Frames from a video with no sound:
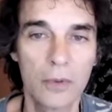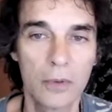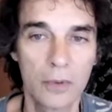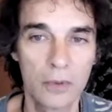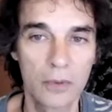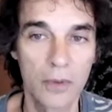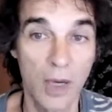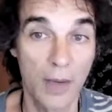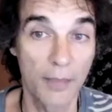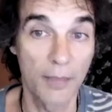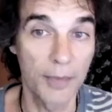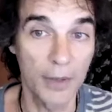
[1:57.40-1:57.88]

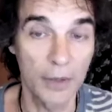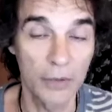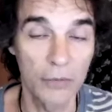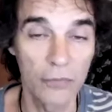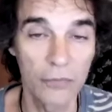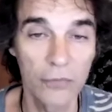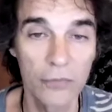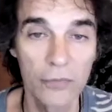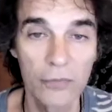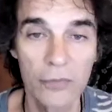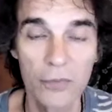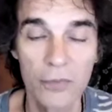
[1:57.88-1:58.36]

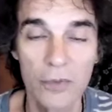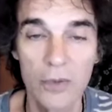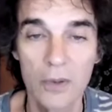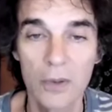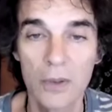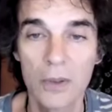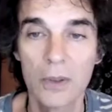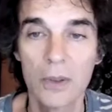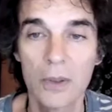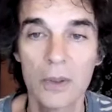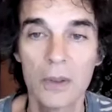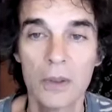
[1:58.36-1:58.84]
topics,
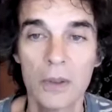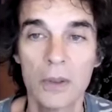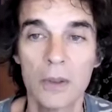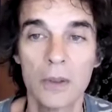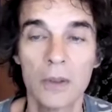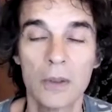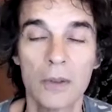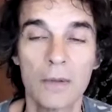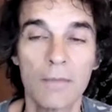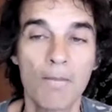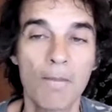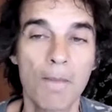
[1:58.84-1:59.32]

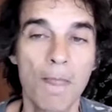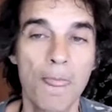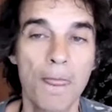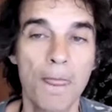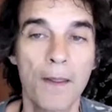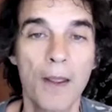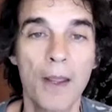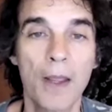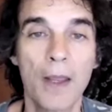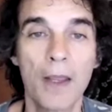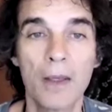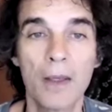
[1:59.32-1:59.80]

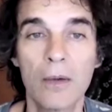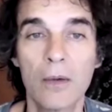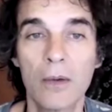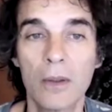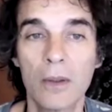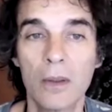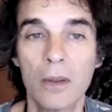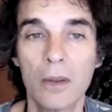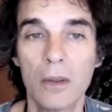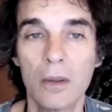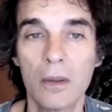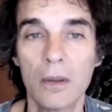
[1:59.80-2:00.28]
and
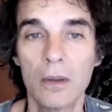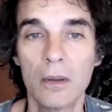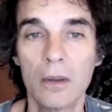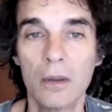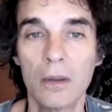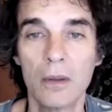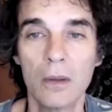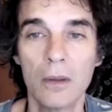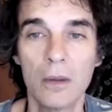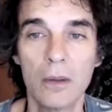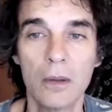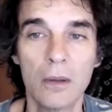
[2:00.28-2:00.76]

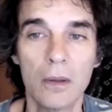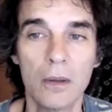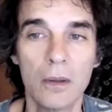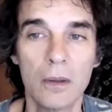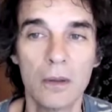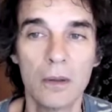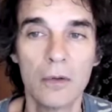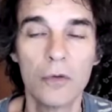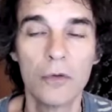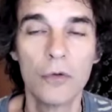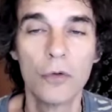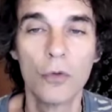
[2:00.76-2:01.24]

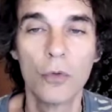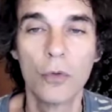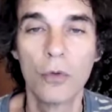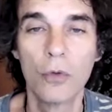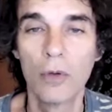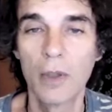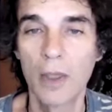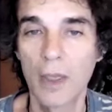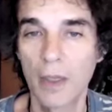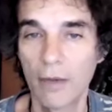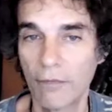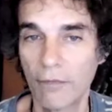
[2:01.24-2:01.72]
you
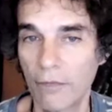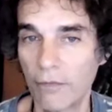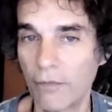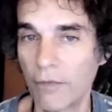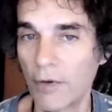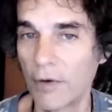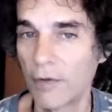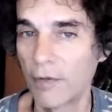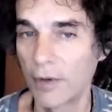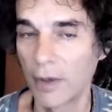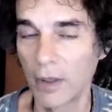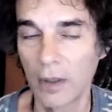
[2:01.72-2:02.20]
will have a
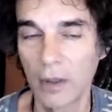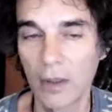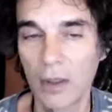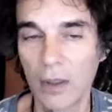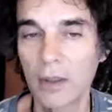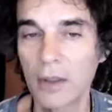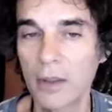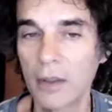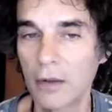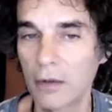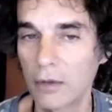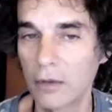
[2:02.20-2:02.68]
very
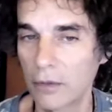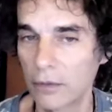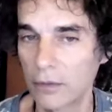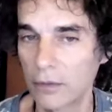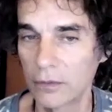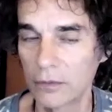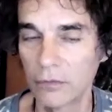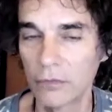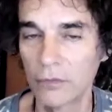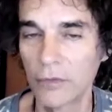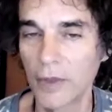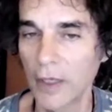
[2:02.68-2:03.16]
clear
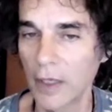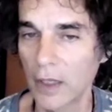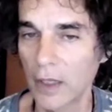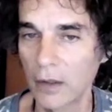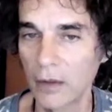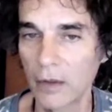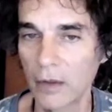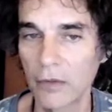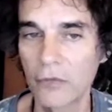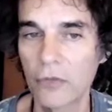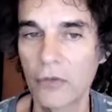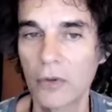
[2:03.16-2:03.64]

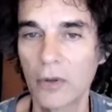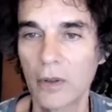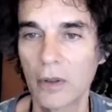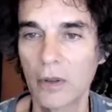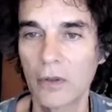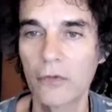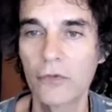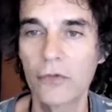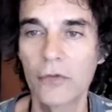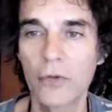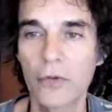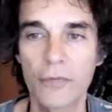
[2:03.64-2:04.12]
recognition and
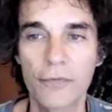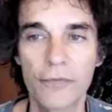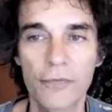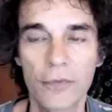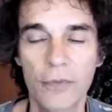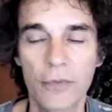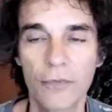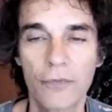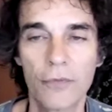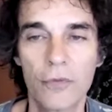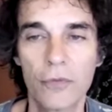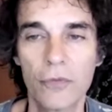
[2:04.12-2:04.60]
a
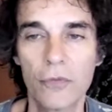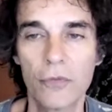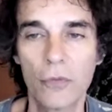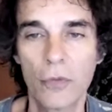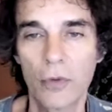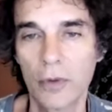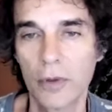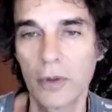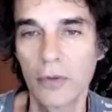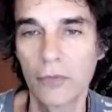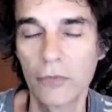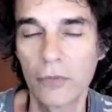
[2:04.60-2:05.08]
shift if you
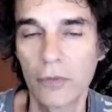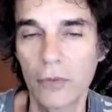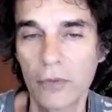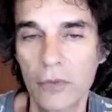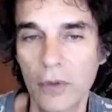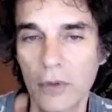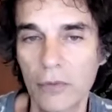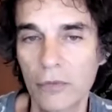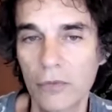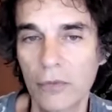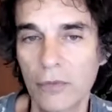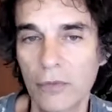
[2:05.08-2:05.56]
join this
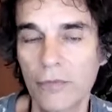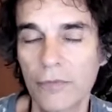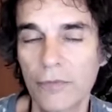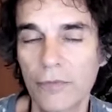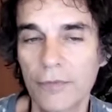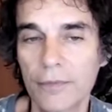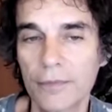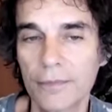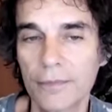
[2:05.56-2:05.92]
intensive.